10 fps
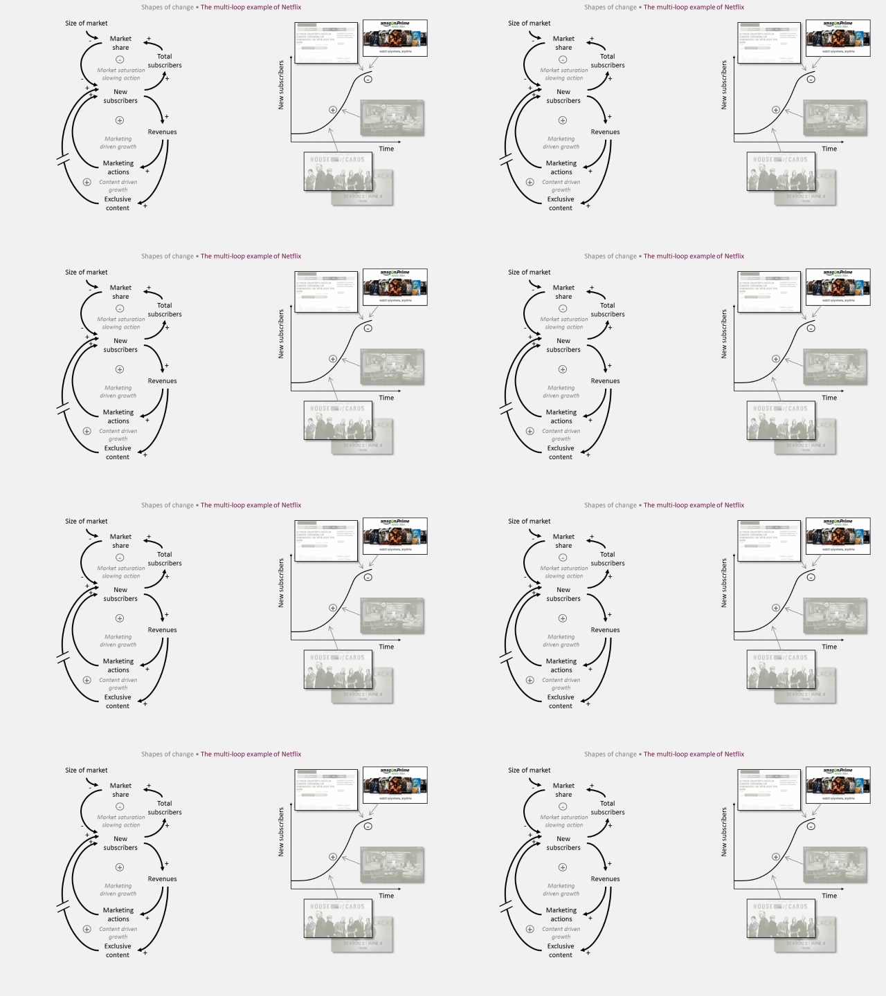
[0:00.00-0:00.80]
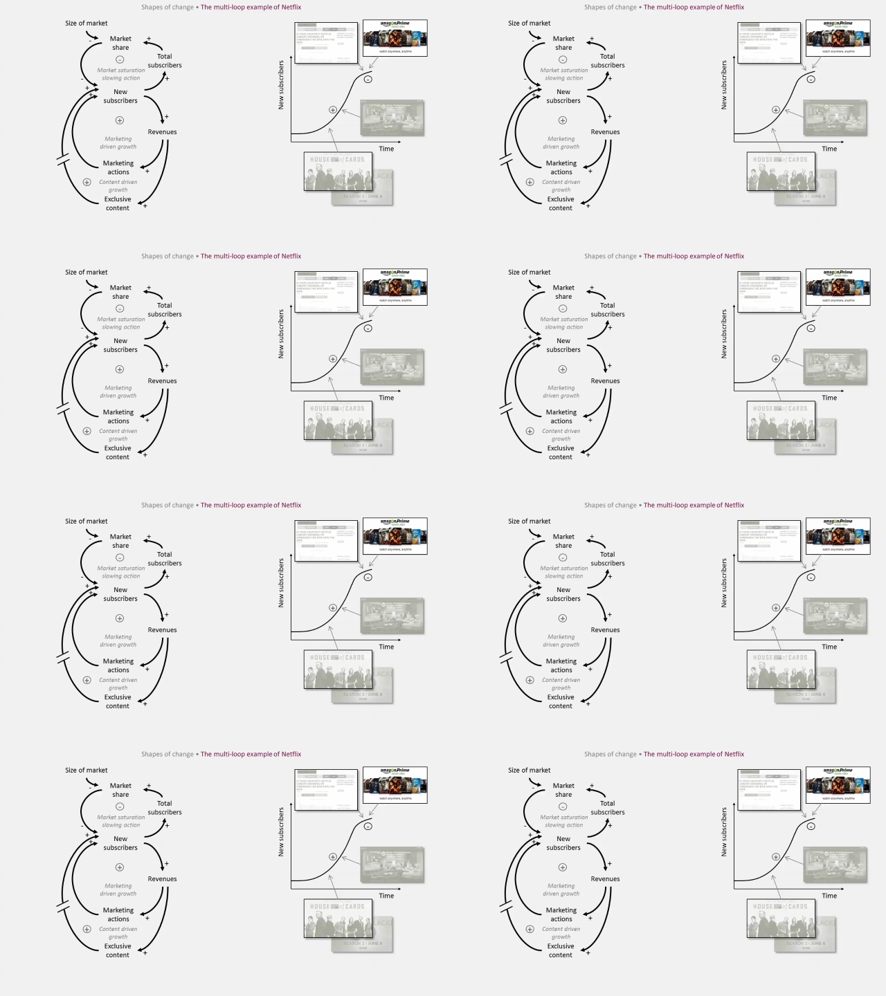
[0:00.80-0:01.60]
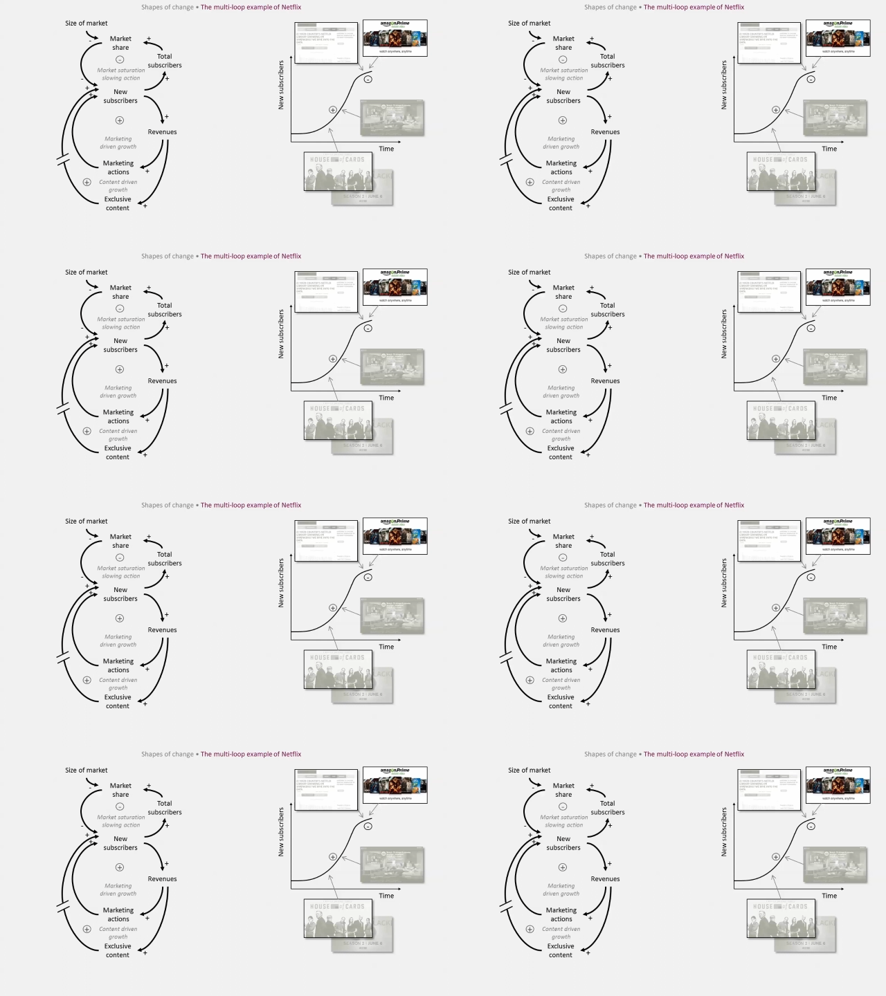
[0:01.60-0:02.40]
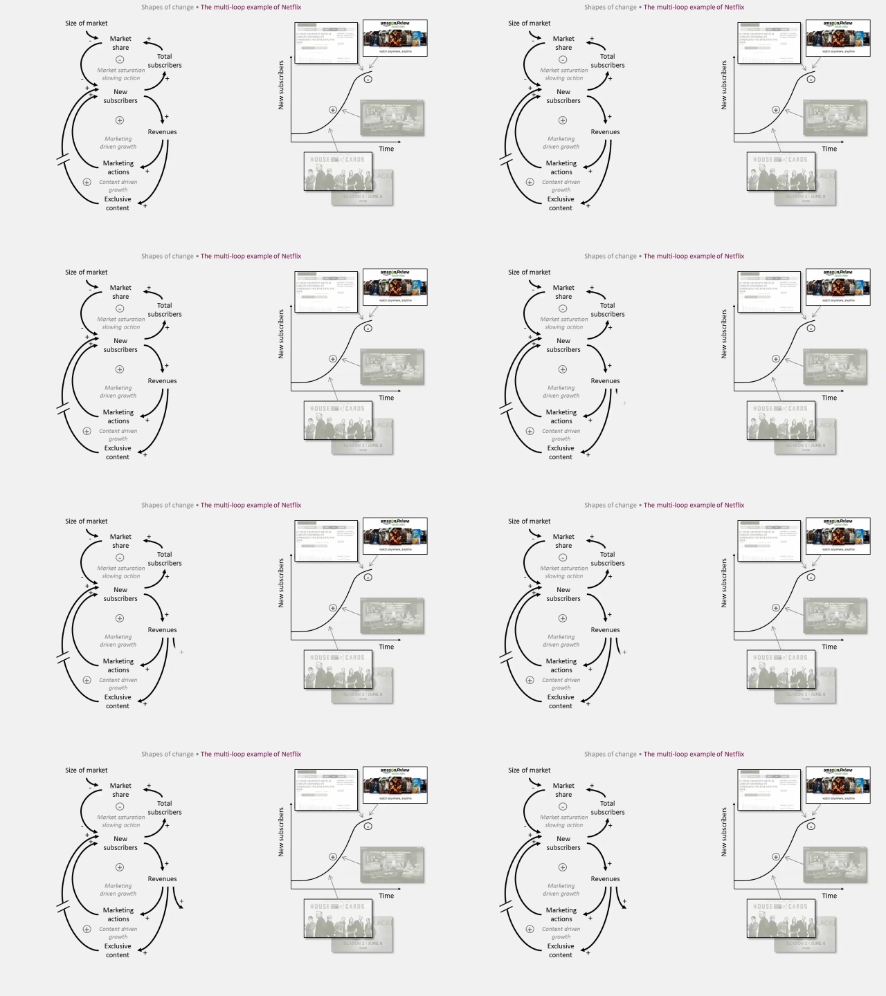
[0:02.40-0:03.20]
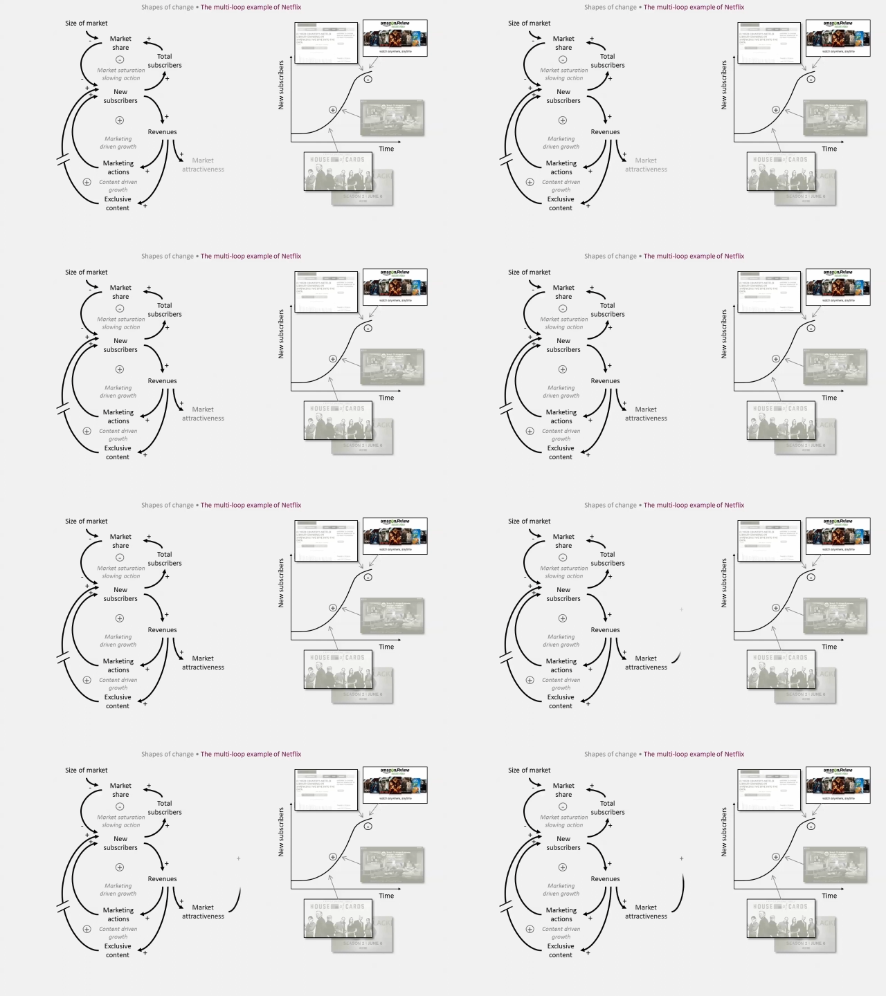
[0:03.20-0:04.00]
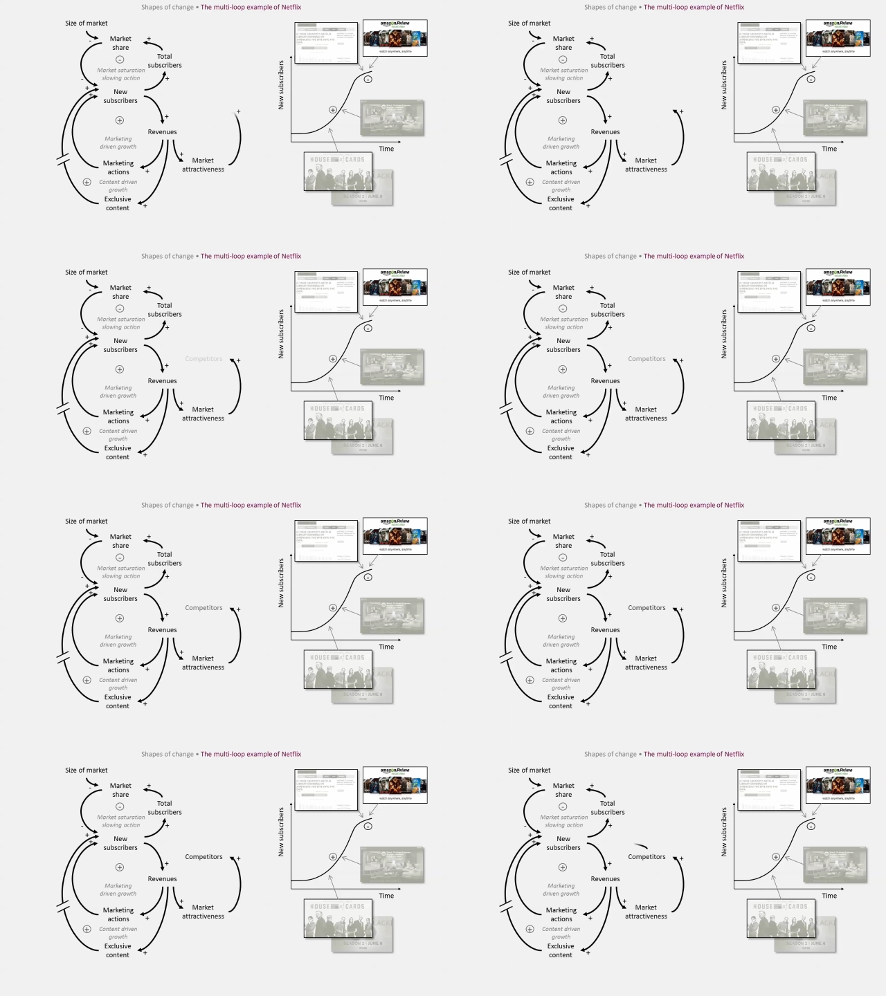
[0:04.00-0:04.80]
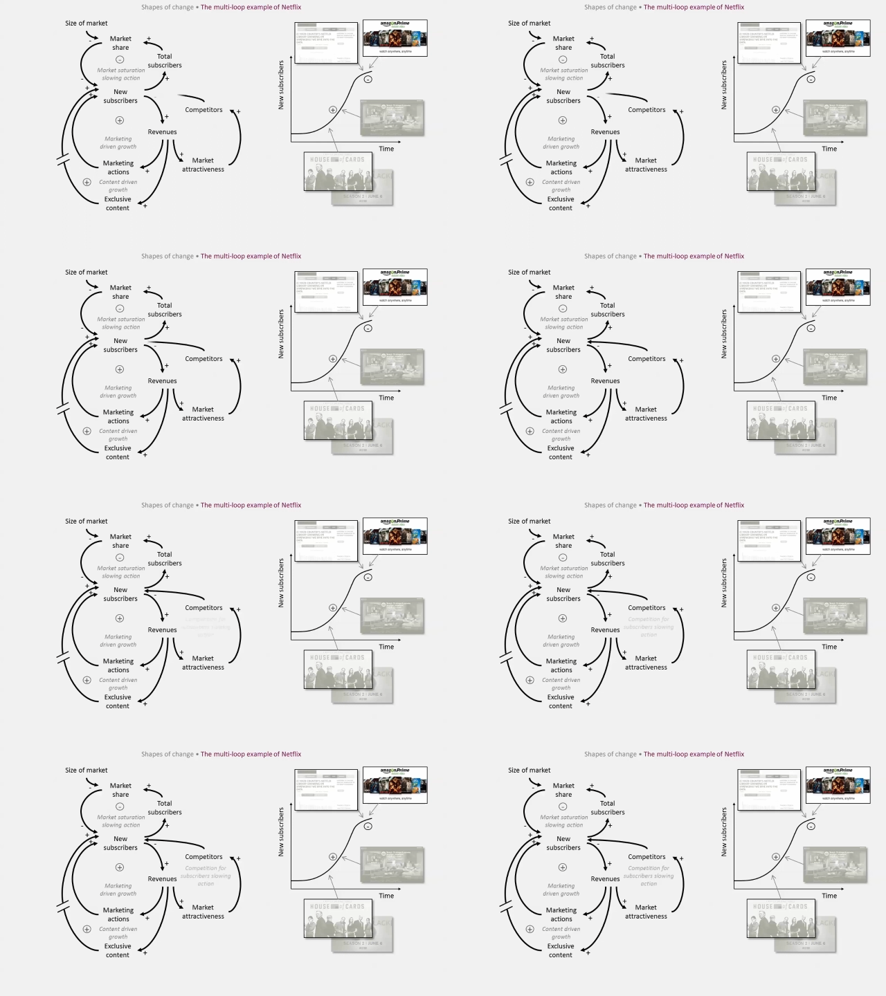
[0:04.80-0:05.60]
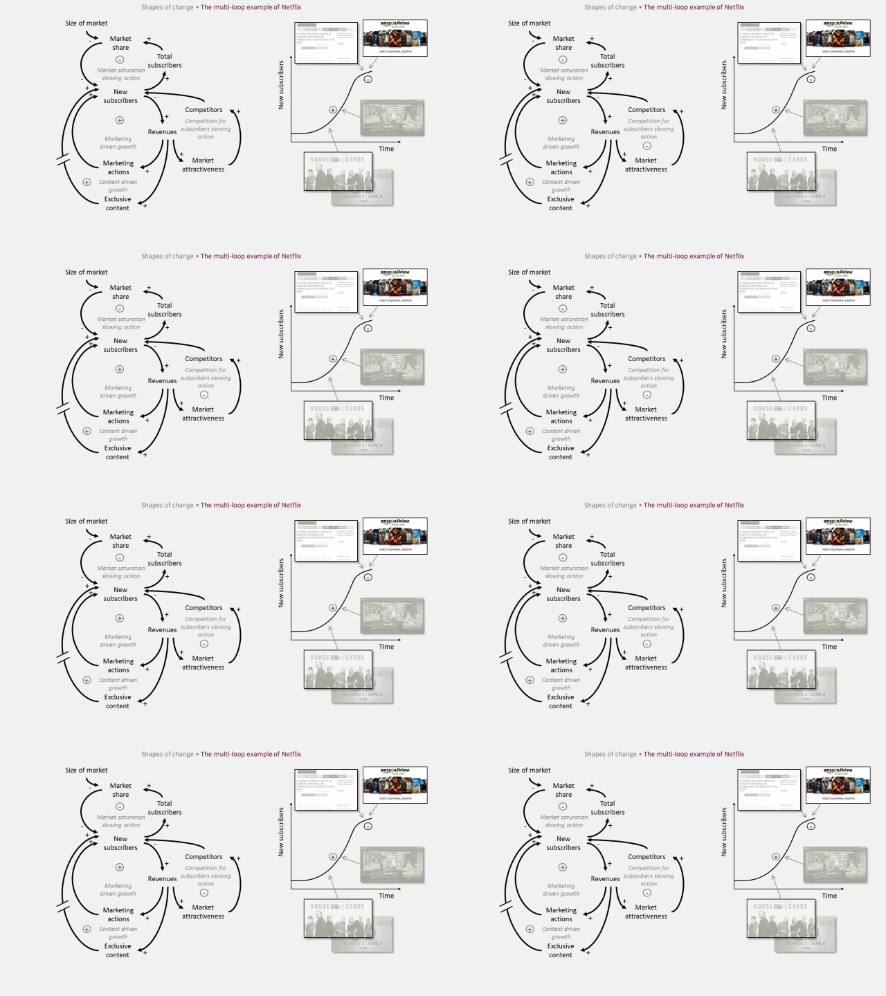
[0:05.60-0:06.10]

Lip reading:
Nobody's mouth can be seen.